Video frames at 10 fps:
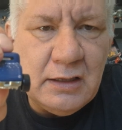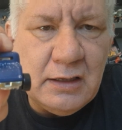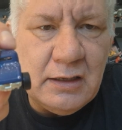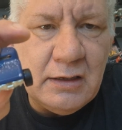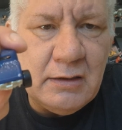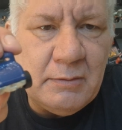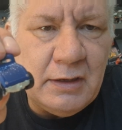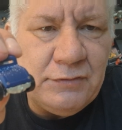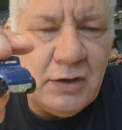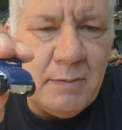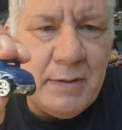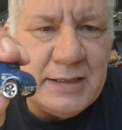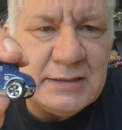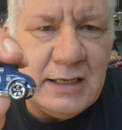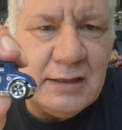If you've got
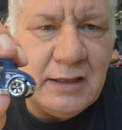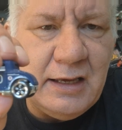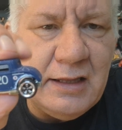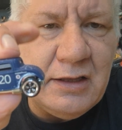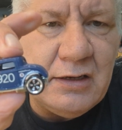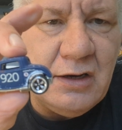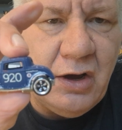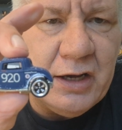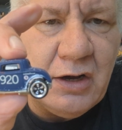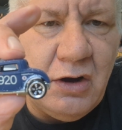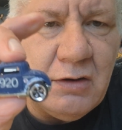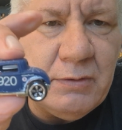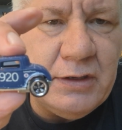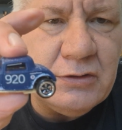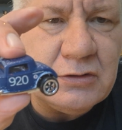mates out there that like Hot
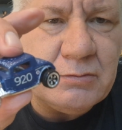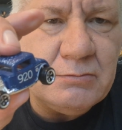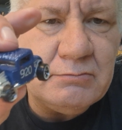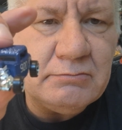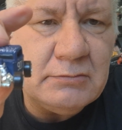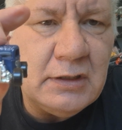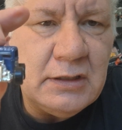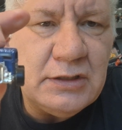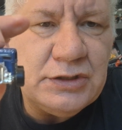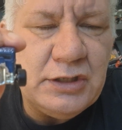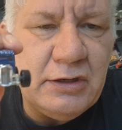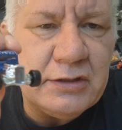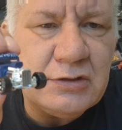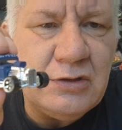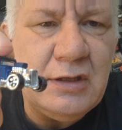Wheels, share
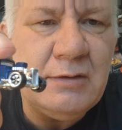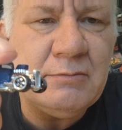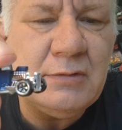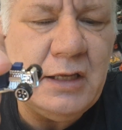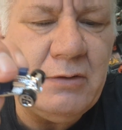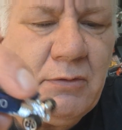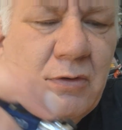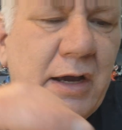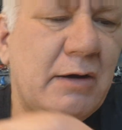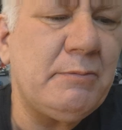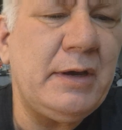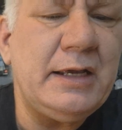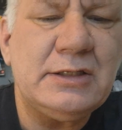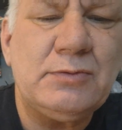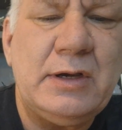it to them. That will help
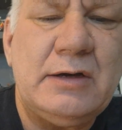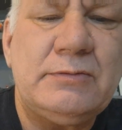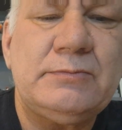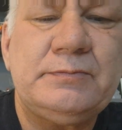me as well.